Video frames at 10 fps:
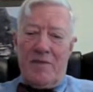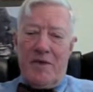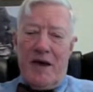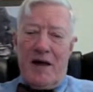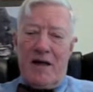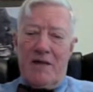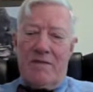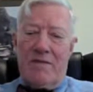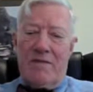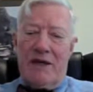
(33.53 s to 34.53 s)
I
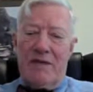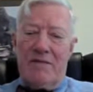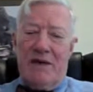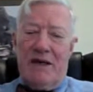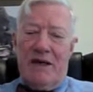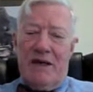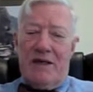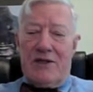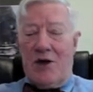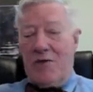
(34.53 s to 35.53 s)
then
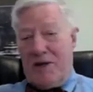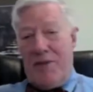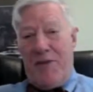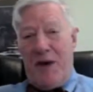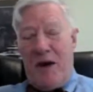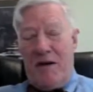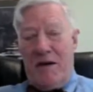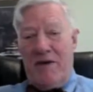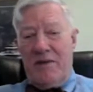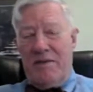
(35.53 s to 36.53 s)
saw something
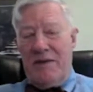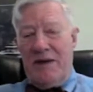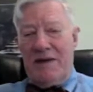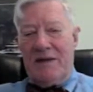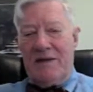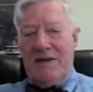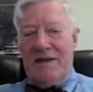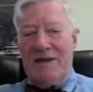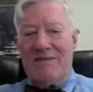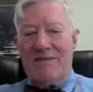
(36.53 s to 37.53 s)
of him
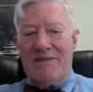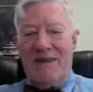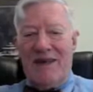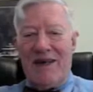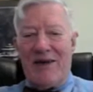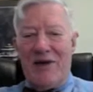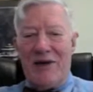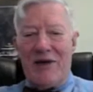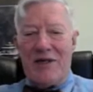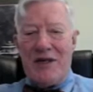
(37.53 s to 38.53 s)
in later
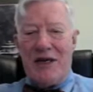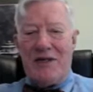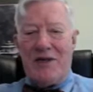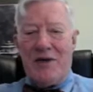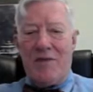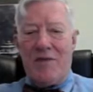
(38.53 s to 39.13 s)
years. I saw him.